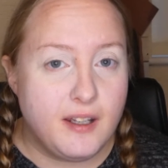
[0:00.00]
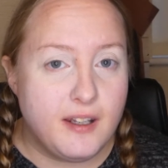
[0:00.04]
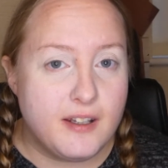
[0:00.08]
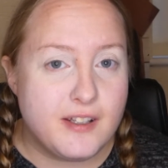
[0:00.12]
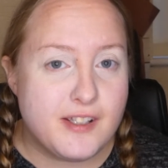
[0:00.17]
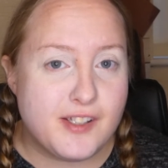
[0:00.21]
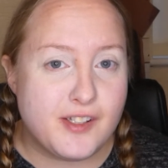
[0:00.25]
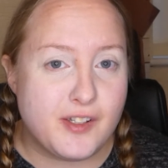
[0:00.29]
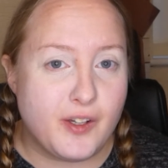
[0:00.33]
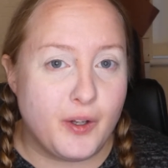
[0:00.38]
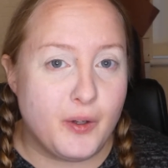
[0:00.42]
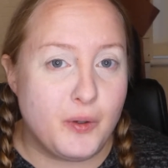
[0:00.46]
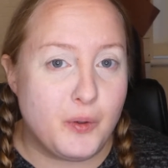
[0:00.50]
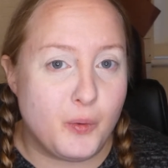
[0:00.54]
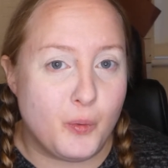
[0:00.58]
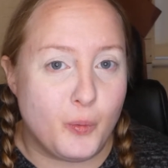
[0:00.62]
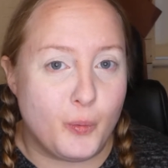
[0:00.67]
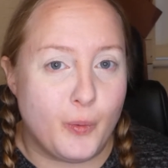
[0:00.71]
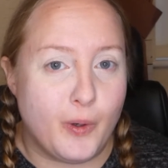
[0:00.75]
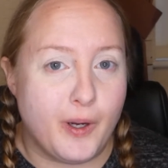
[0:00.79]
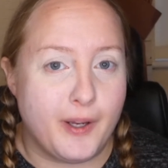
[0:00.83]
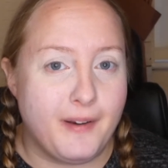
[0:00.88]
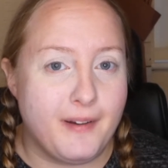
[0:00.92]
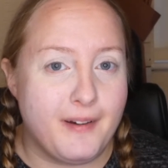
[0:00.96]
So
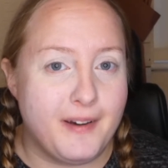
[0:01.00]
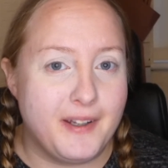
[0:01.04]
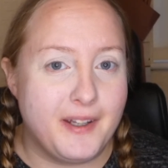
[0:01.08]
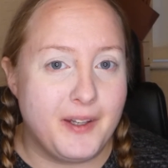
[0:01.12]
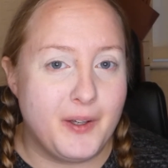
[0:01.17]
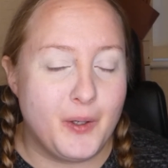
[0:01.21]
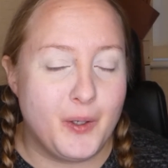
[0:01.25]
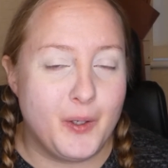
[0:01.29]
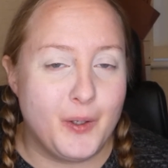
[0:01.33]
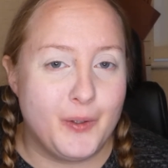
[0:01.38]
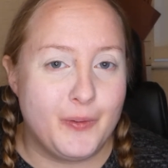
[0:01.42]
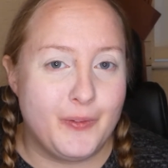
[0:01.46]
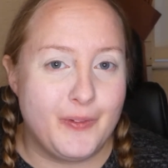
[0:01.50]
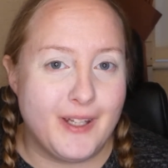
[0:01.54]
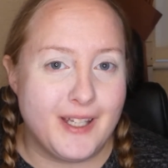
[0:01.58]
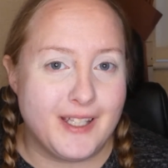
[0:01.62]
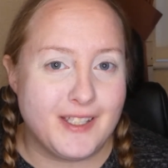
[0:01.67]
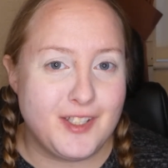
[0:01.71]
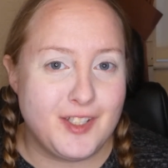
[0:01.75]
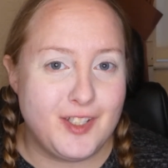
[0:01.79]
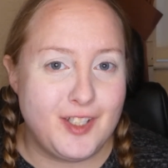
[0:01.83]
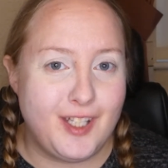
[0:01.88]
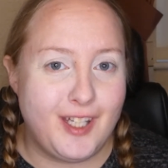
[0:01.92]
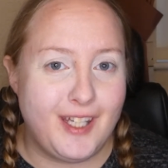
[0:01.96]
when I heard
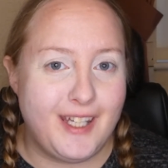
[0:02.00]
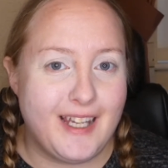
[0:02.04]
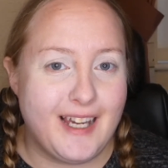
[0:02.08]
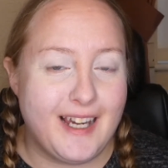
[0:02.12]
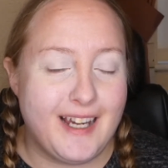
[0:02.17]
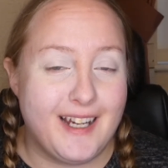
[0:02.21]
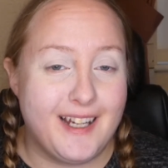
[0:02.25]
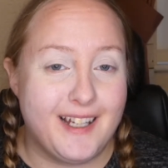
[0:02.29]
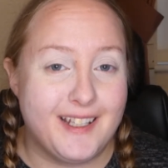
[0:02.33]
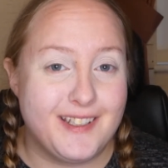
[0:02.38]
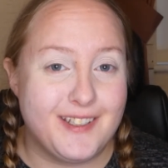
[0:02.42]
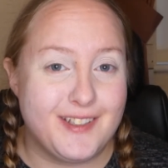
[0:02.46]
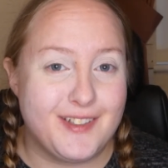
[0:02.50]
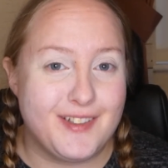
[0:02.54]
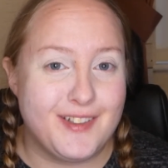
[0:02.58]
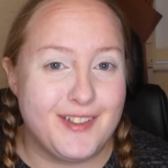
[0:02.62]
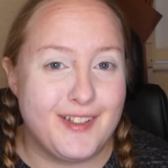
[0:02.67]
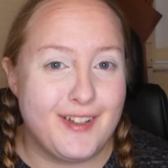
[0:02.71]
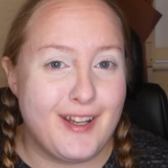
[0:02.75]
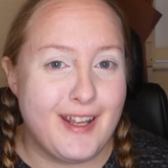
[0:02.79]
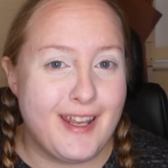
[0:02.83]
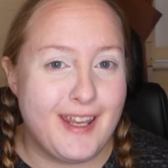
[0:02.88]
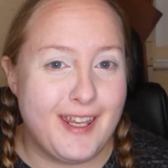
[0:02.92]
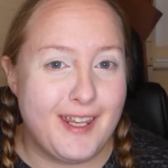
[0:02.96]
that she had
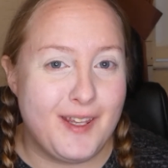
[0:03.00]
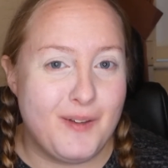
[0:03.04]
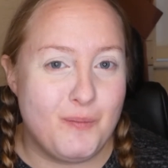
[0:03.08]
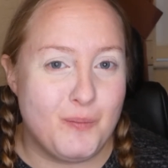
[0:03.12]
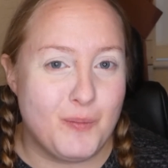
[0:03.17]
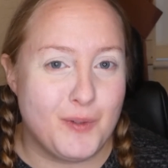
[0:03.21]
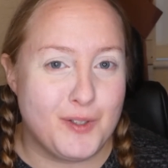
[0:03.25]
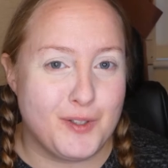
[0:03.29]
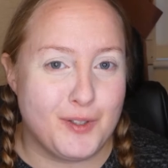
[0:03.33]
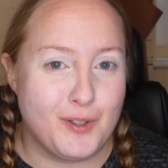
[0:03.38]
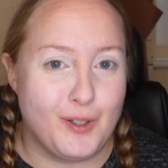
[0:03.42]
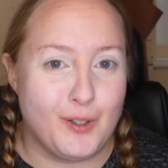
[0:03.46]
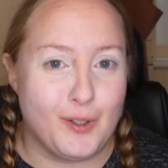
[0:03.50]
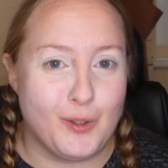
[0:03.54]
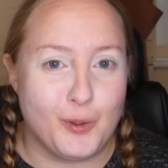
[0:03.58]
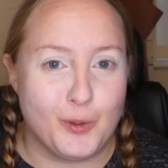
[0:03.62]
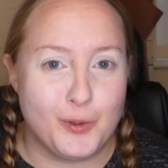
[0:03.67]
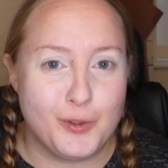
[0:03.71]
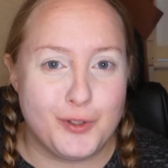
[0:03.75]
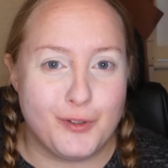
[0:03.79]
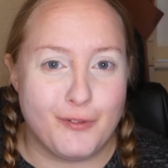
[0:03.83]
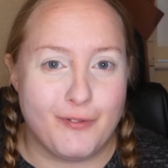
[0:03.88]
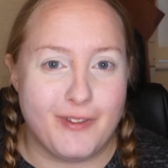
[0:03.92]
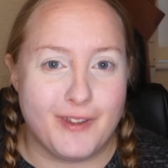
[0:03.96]
named a
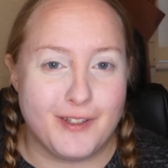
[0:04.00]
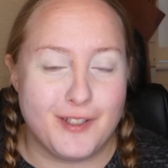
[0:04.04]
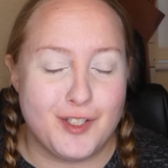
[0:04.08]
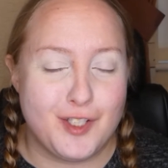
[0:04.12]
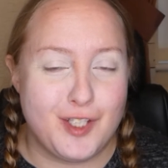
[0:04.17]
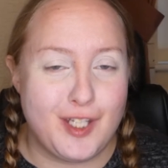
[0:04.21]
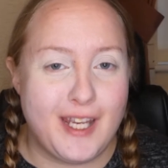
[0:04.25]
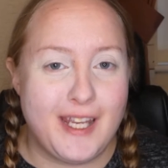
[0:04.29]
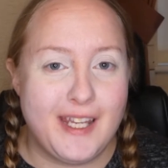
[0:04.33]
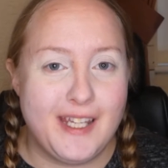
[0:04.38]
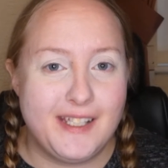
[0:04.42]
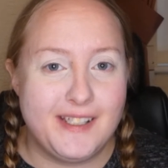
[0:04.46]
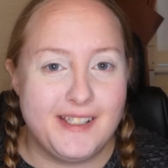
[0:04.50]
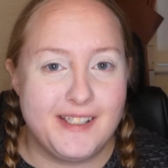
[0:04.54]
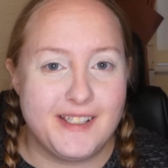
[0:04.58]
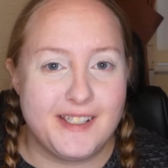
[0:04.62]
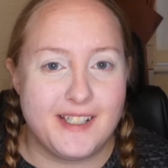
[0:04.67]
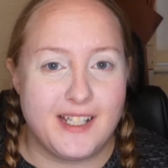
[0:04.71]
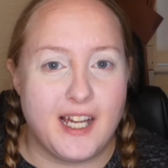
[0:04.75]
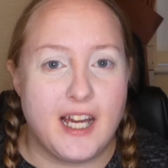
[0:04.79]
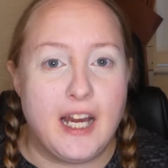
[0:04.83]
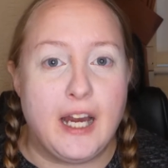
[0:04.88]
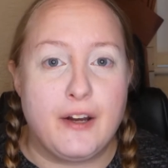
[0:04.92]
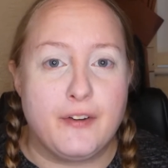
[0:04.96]
lot of the shades
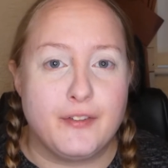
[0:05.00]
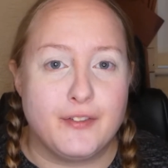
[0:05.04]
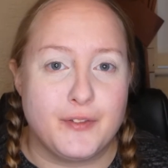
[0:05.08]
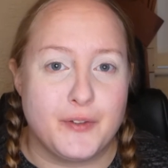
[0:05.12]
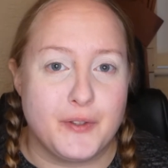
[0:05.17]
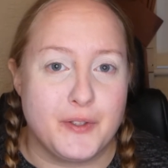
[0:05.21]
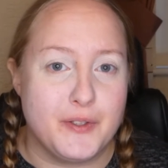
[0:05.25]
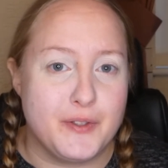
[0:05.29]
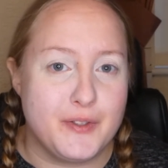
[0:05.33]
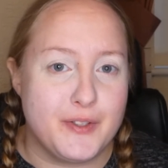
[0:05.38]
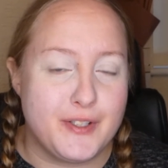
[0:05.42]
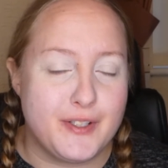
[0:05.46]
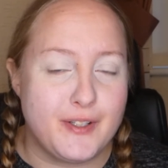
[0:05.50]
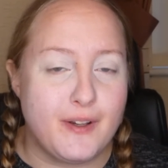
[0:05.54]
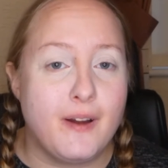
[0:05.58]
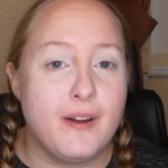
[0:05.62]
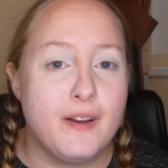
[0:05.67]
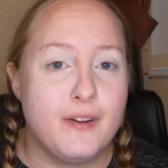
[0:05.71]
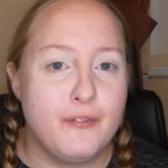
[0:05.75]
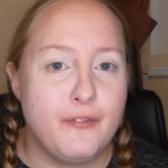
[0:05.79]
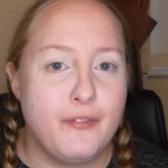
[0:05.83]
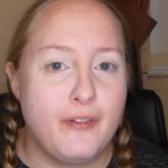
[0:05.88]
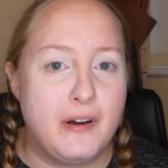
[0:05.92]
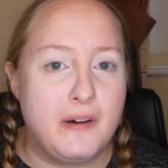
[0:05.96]
after
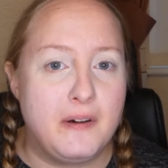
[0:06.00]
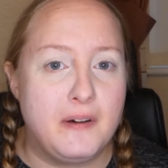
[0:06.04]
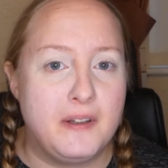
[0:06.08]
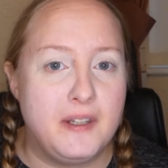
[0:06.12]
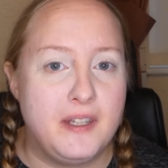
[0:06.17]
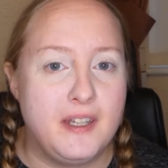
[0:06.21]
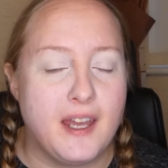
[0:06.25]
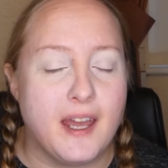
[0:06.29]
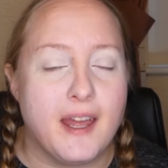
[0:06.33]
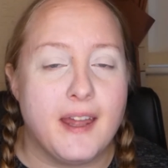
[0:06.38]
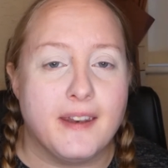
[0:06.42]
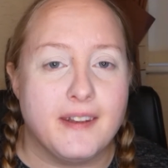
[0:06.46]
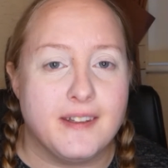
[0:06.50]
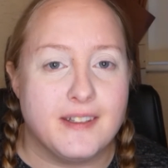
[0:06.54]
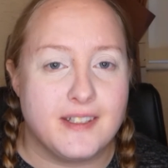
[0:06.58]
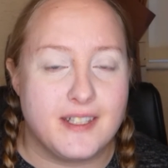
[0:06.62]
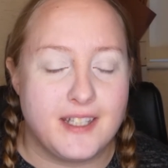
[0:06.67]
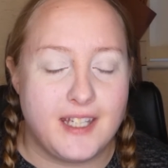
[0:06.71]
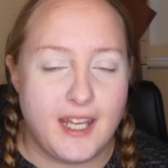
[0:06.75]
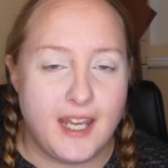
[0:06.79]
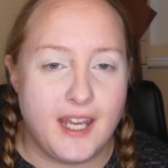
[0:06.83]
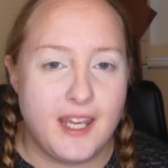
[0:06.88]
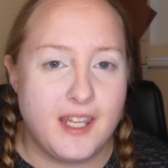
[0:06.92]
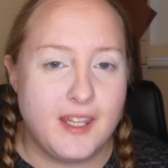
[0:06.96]
sci-fi and
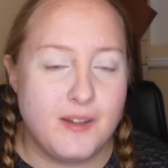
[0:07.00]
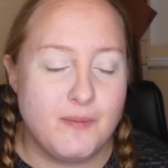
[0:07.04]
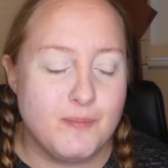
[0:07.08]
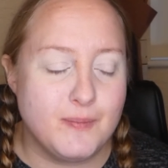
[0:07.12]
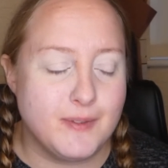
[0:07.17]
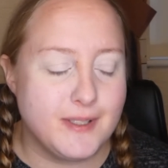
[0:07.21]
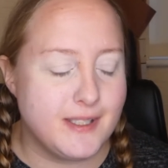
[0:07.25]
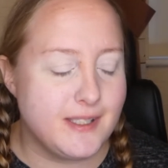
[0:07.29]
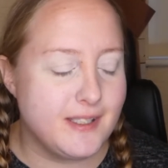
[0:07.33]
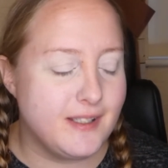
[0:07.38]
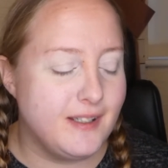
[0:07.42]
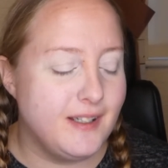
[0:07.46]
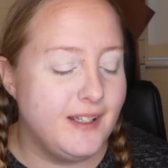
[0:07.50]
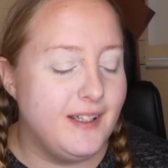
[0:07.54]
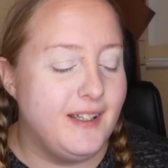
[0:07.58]
games,